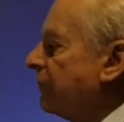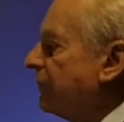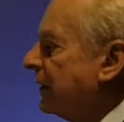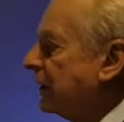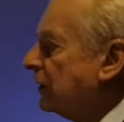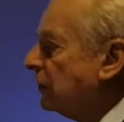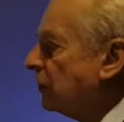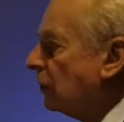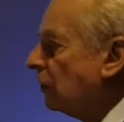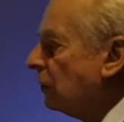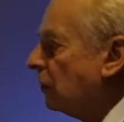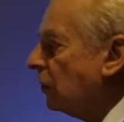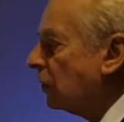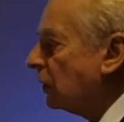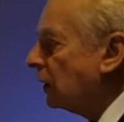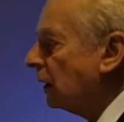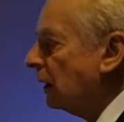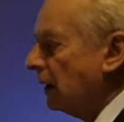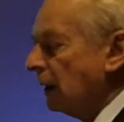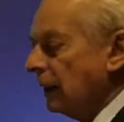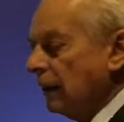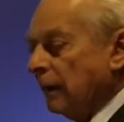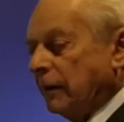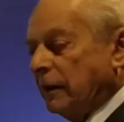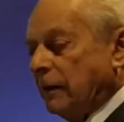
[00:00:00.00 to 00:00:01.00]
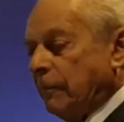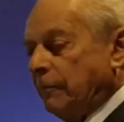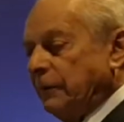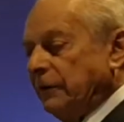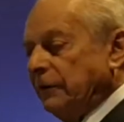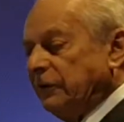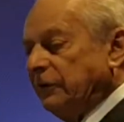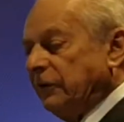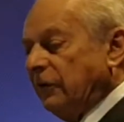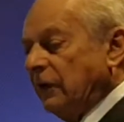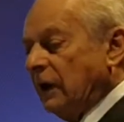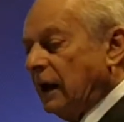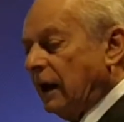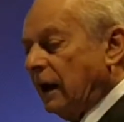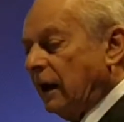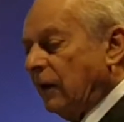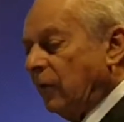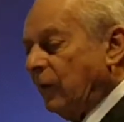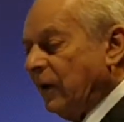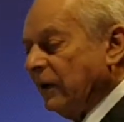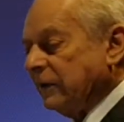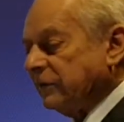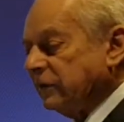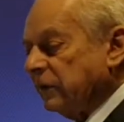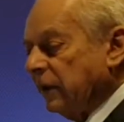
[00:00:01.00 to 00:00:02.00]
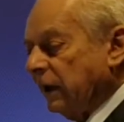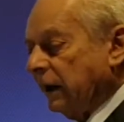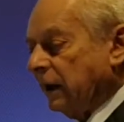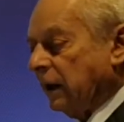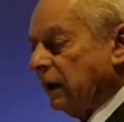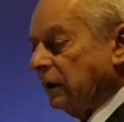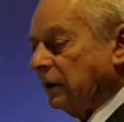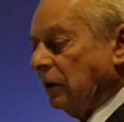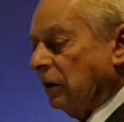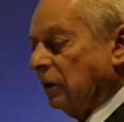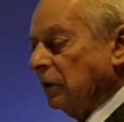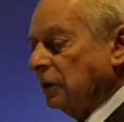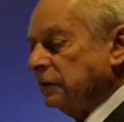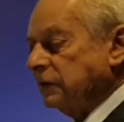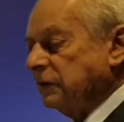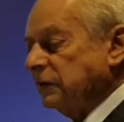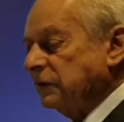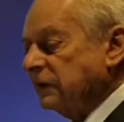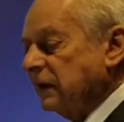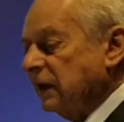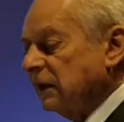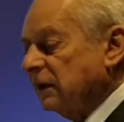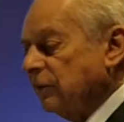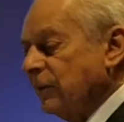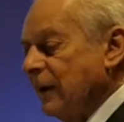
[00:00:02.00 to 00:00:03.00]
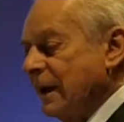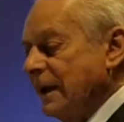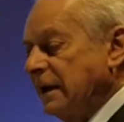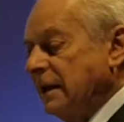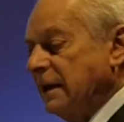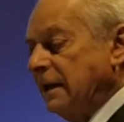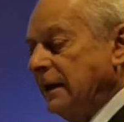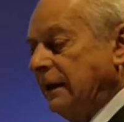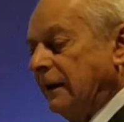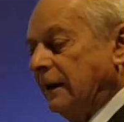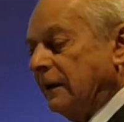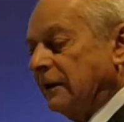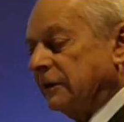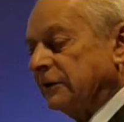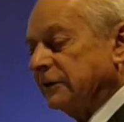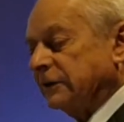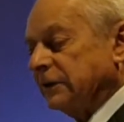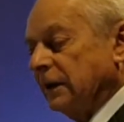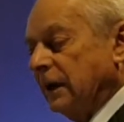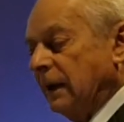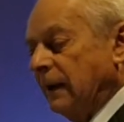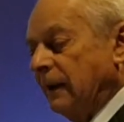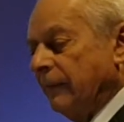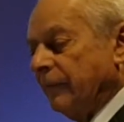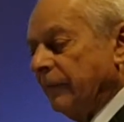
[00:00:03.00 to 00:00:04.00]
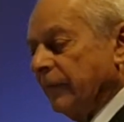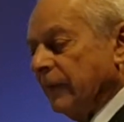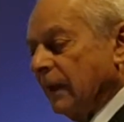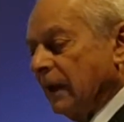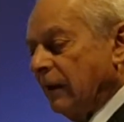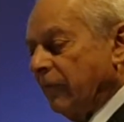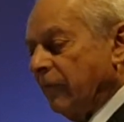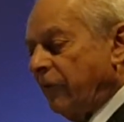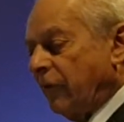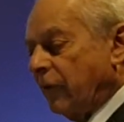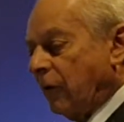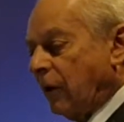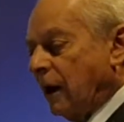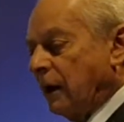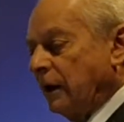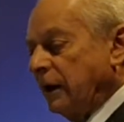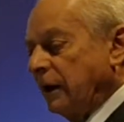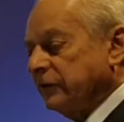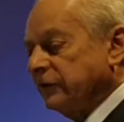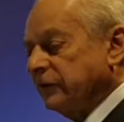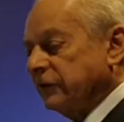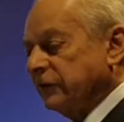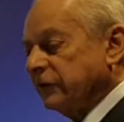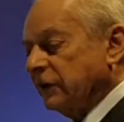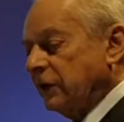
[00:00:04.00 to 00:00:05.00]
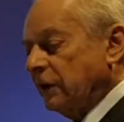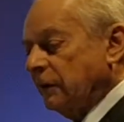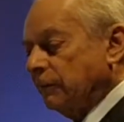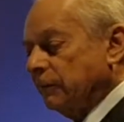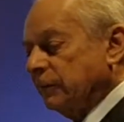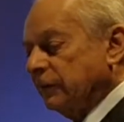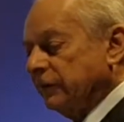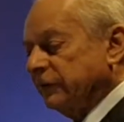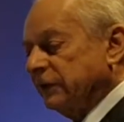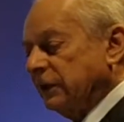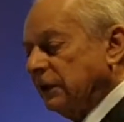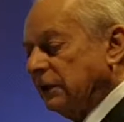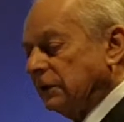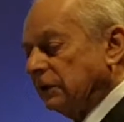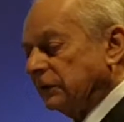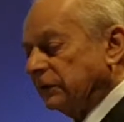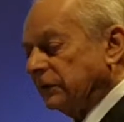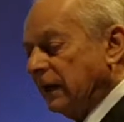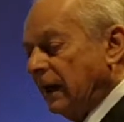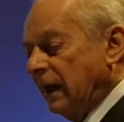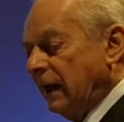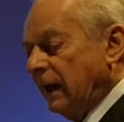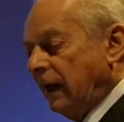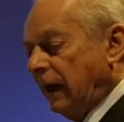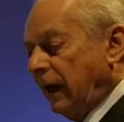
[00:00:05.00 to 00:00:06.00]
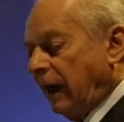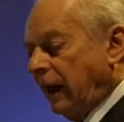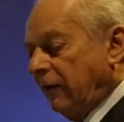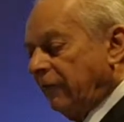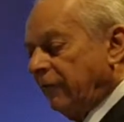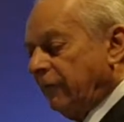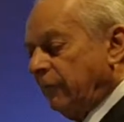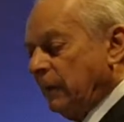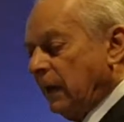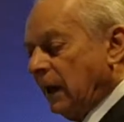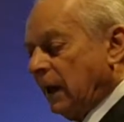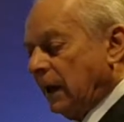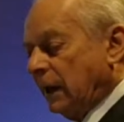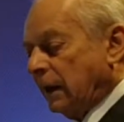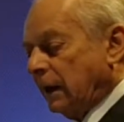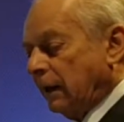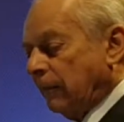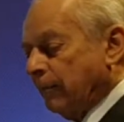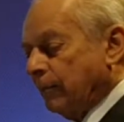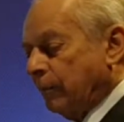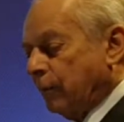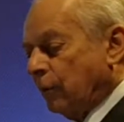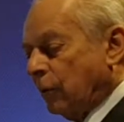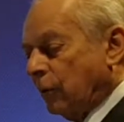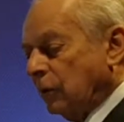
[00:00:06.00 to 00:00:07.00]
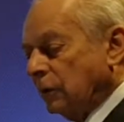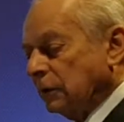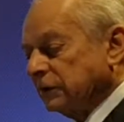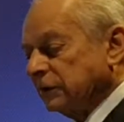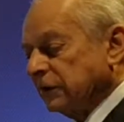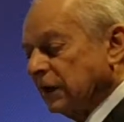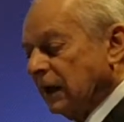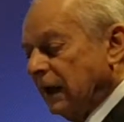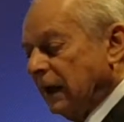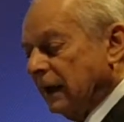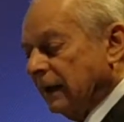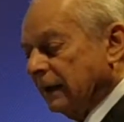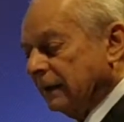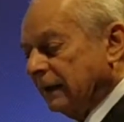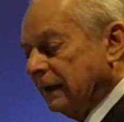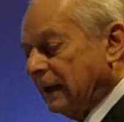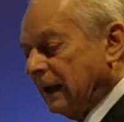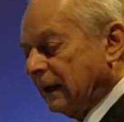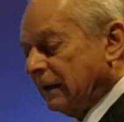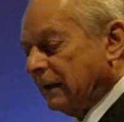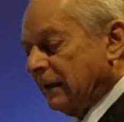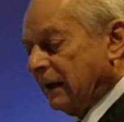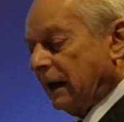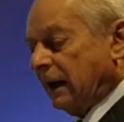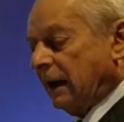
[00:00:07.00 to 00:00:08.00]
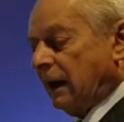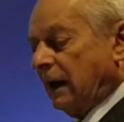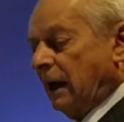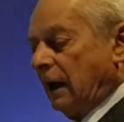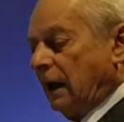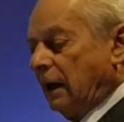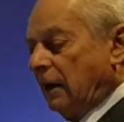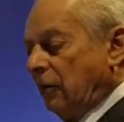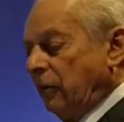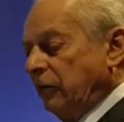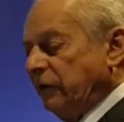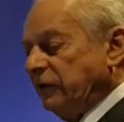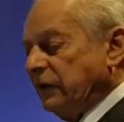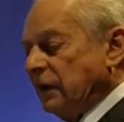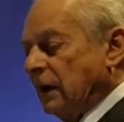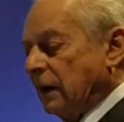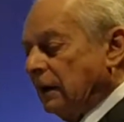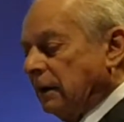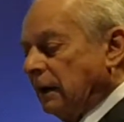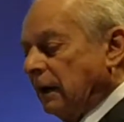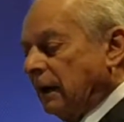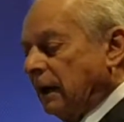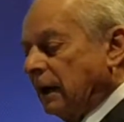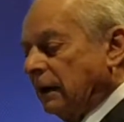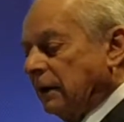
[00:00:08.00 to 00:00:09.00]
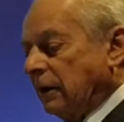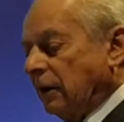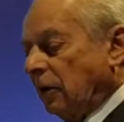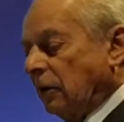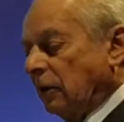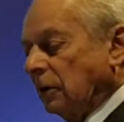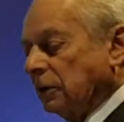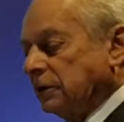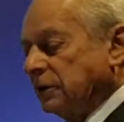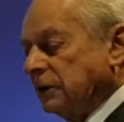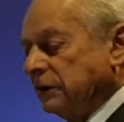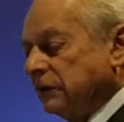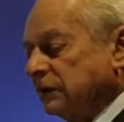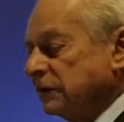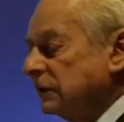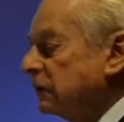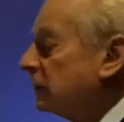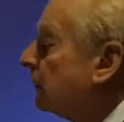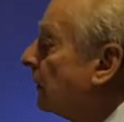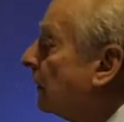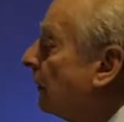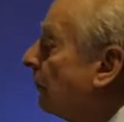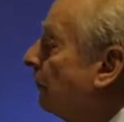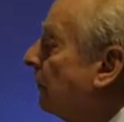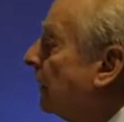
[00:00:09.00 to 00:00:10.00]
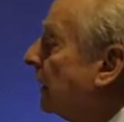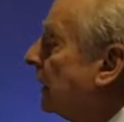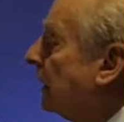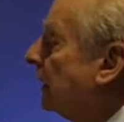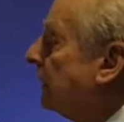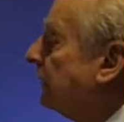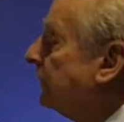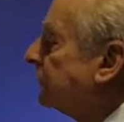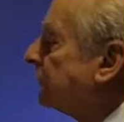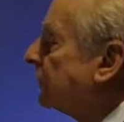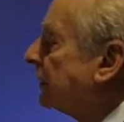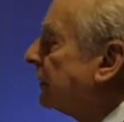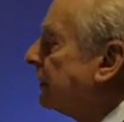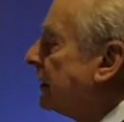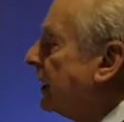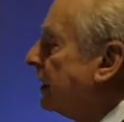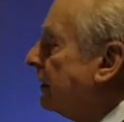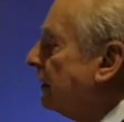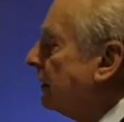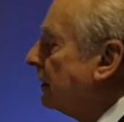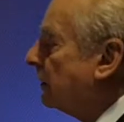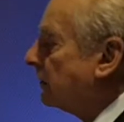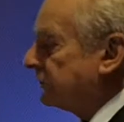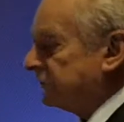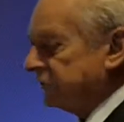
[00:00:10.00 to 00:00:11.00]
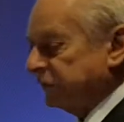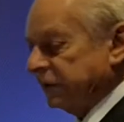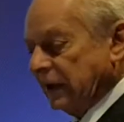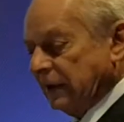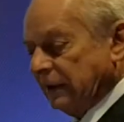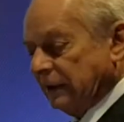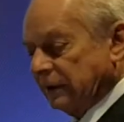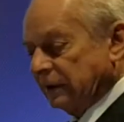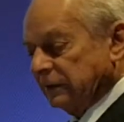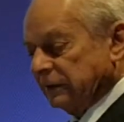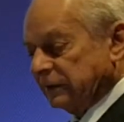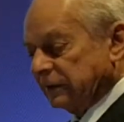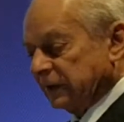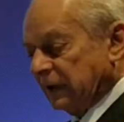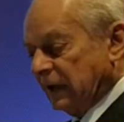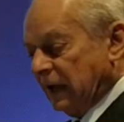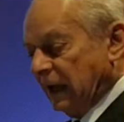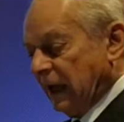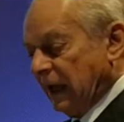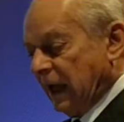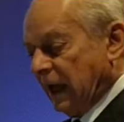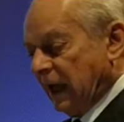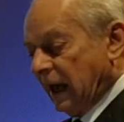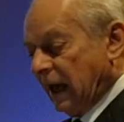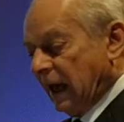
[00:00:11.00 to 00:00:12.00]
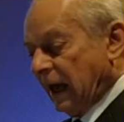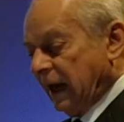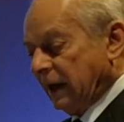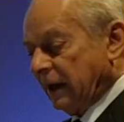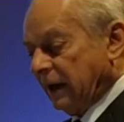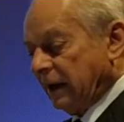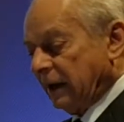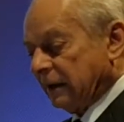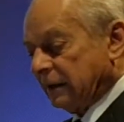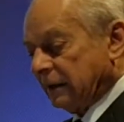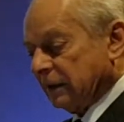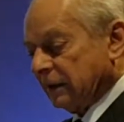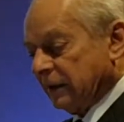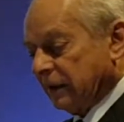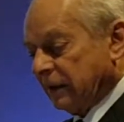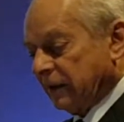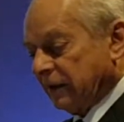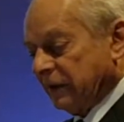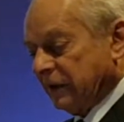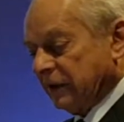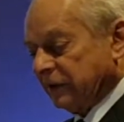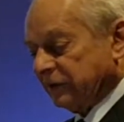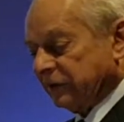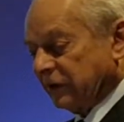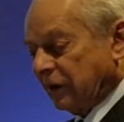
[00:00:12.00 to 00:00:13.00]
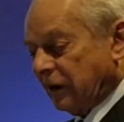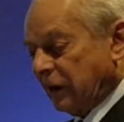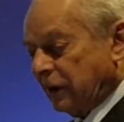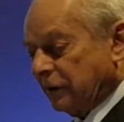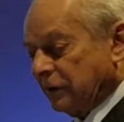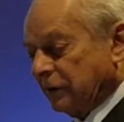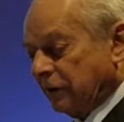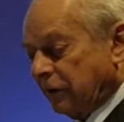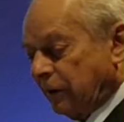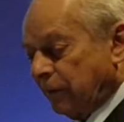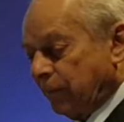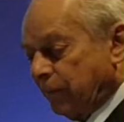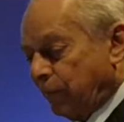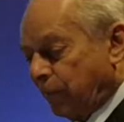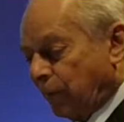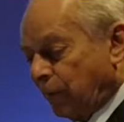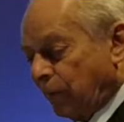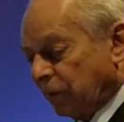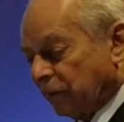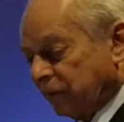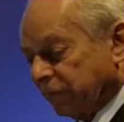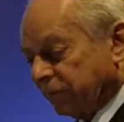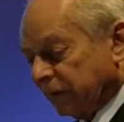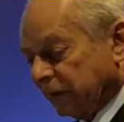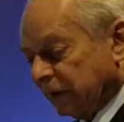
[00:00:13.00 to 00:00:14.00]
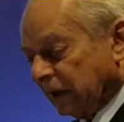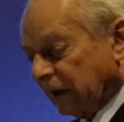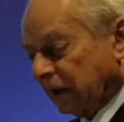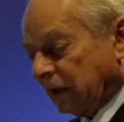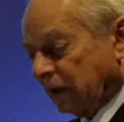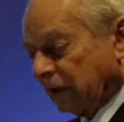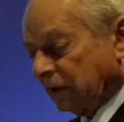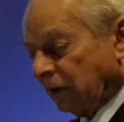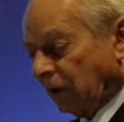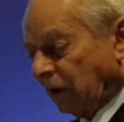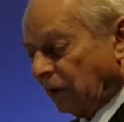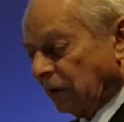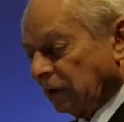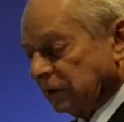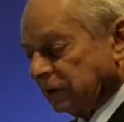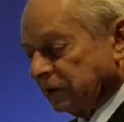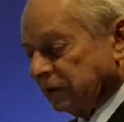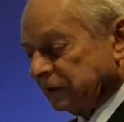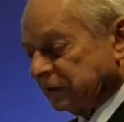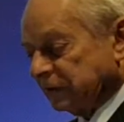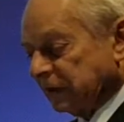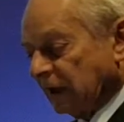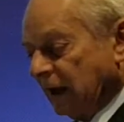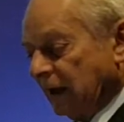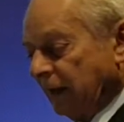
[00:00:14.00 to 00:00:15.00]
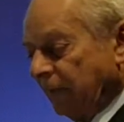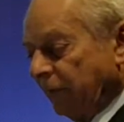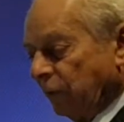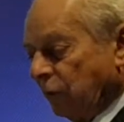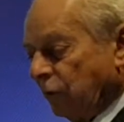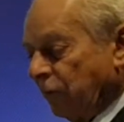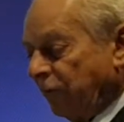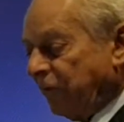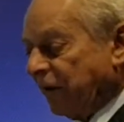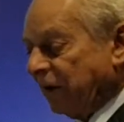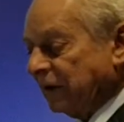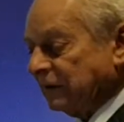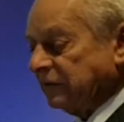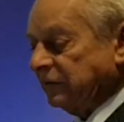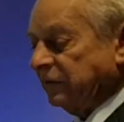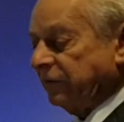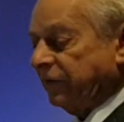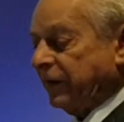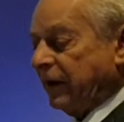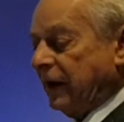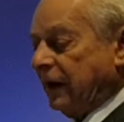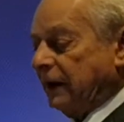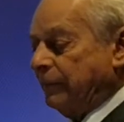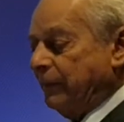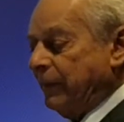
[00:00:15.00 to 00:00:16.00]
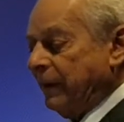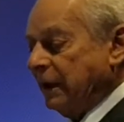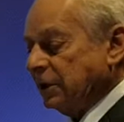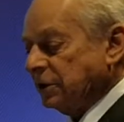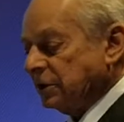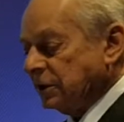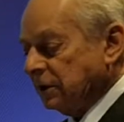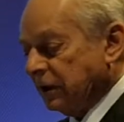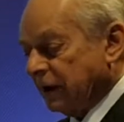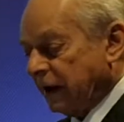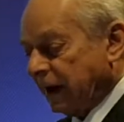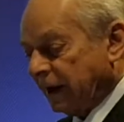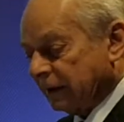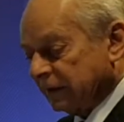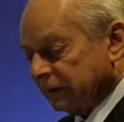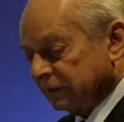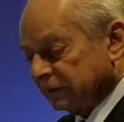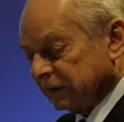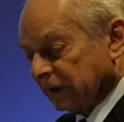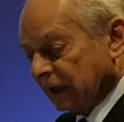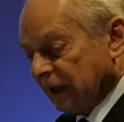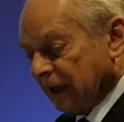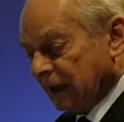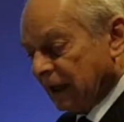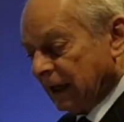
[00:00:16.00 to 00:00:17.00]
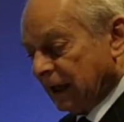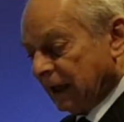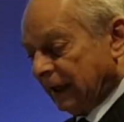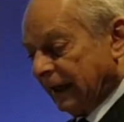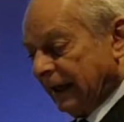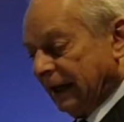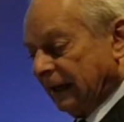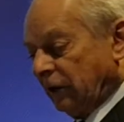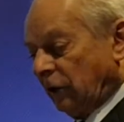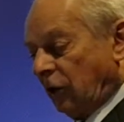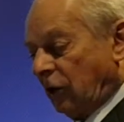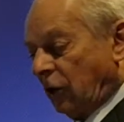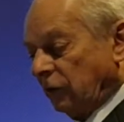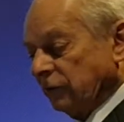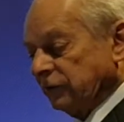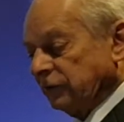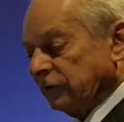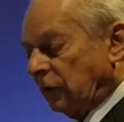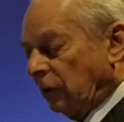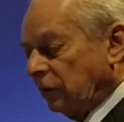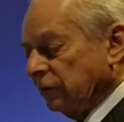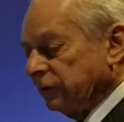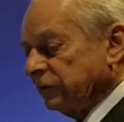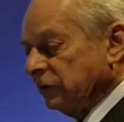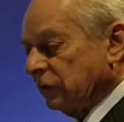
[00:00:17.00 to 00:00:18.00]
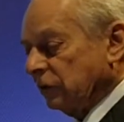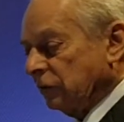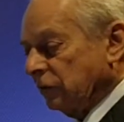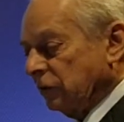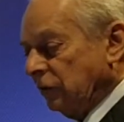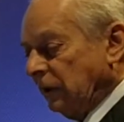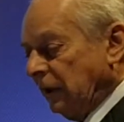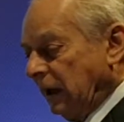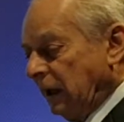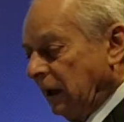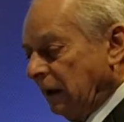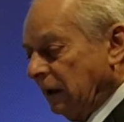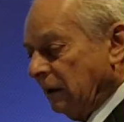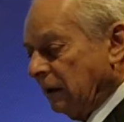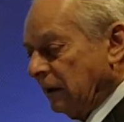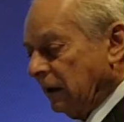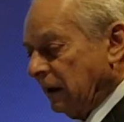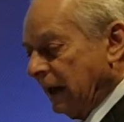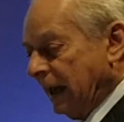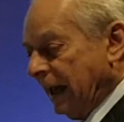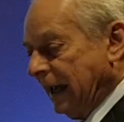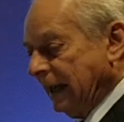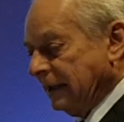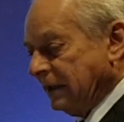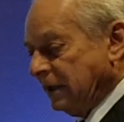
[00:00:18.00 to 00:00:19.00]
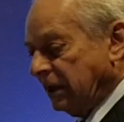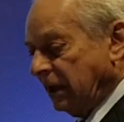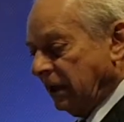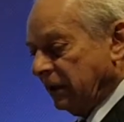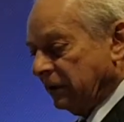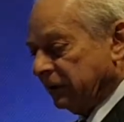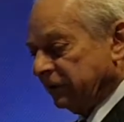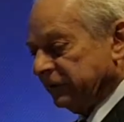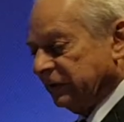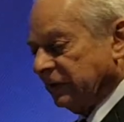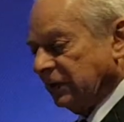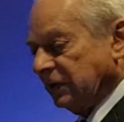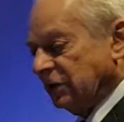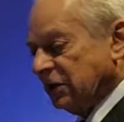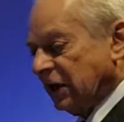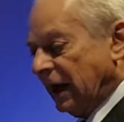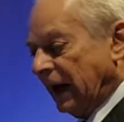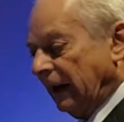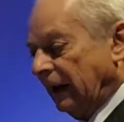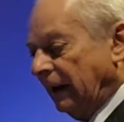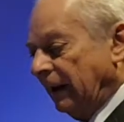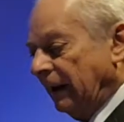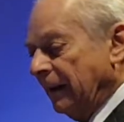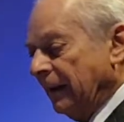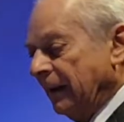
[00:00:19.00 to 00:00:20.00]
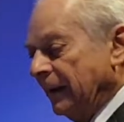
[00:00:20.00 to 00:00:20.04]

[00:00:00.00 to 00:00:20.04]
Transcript: When you look at the PCI, Westlake cardiologists get 20 years for unnecessary procedures. FBI reports that the Louisiana cardiologist begins a 10-year sentence. And there's another report for the cardiologist who falsified patient records goes also to 8 years in jail.